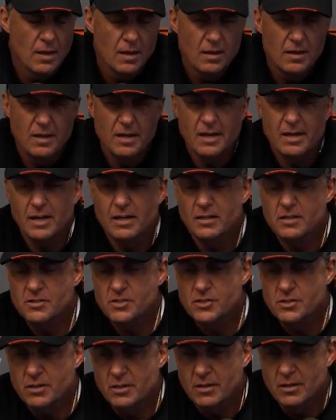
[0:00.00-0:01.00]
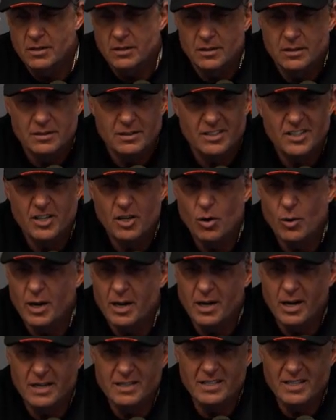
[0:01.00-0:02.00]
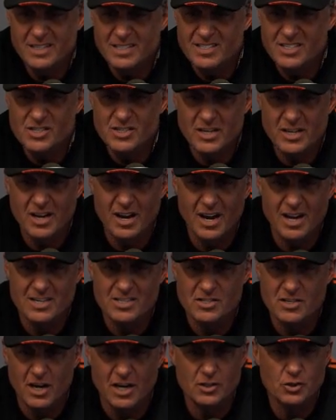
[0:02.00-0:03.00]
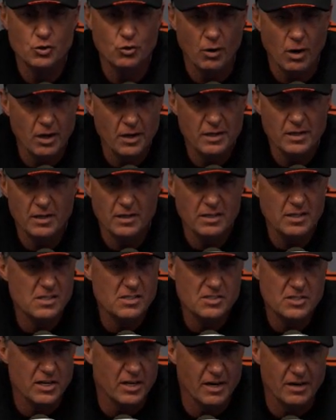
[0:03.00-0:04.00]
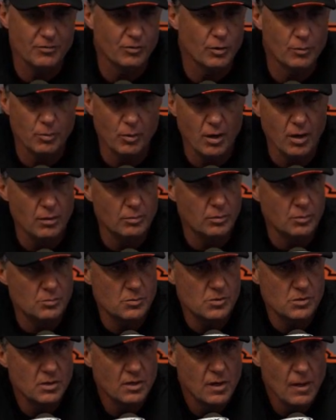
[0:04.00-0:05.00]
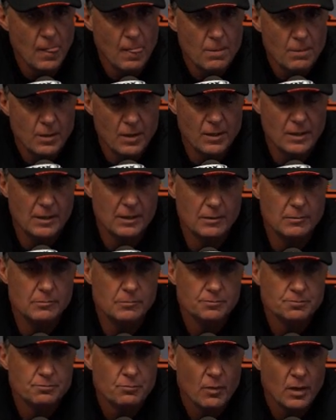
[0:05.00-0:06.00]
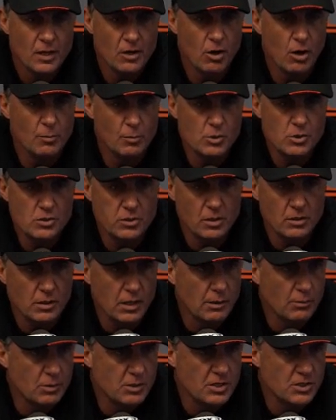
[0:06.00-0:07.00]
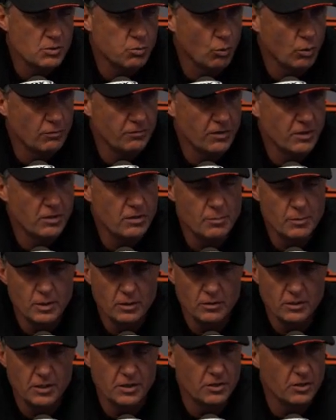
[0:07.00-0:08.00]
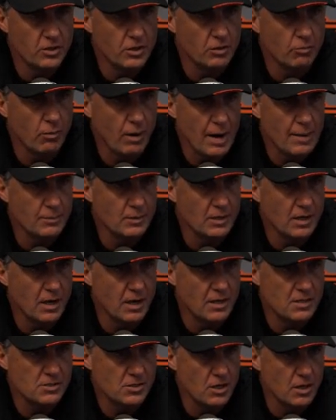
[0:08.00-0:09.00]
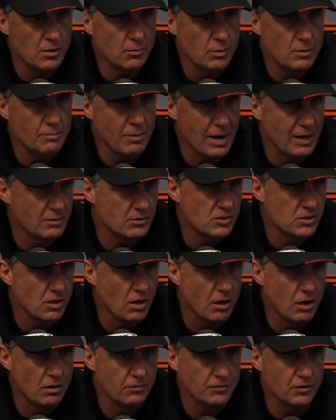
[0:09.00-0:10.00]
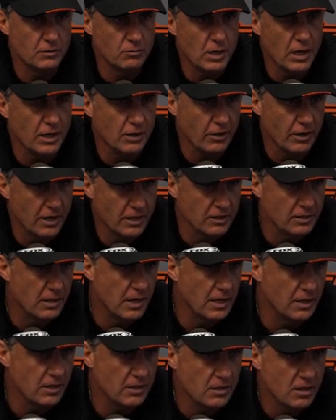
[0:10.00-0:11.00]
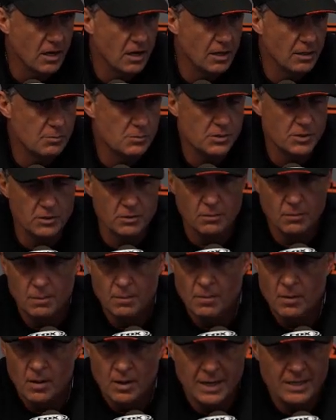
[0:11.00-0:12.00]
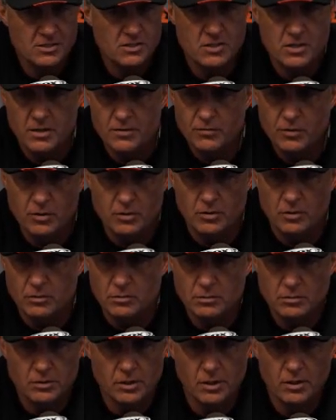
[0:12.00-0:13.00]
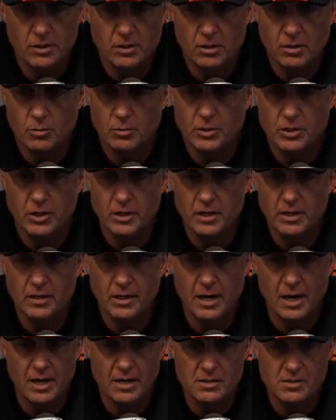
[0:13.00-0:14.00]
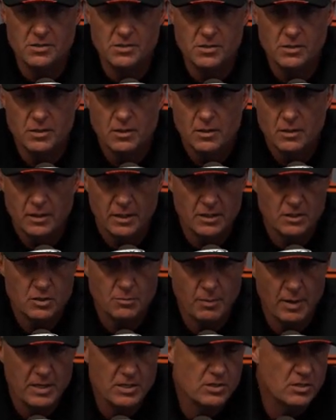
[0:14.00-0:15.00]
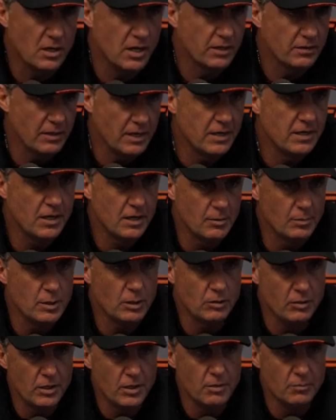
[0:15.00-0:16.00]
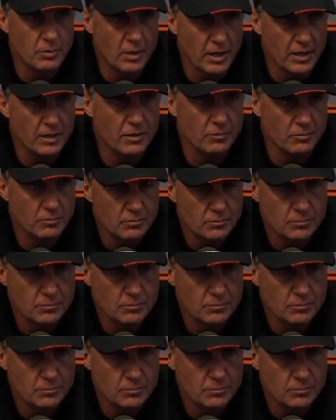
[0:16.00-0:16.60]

Yeah, it's I didn't see guys not trying. I didn't see effort problems. It almost looked like we just weren't fundamentally good at wrapping guys up. We bounced off and got our head down at times, and that's difficult. You know, when you get guys in space like that, you got to be able to get them down.